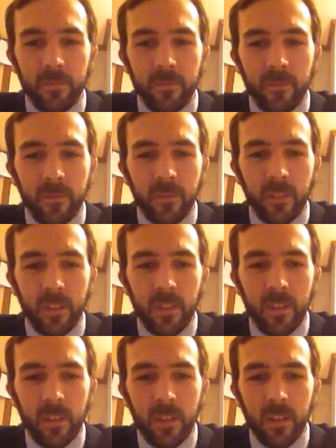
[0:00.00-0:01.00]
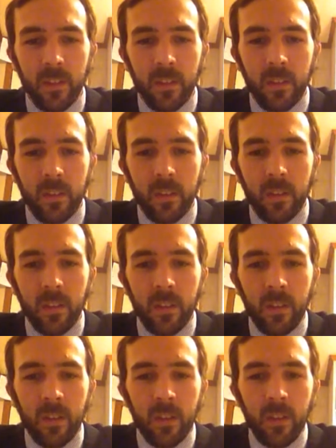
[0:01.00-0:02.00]

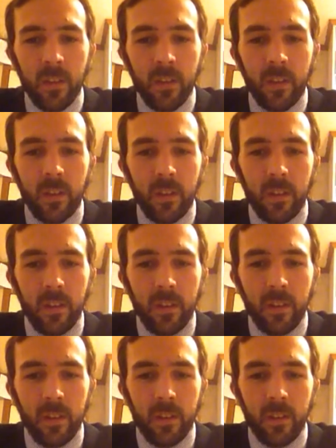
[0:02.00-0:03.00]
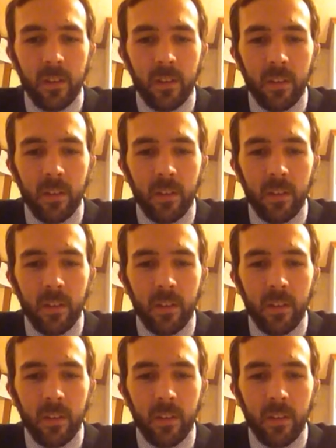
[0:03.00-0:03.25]
(silence)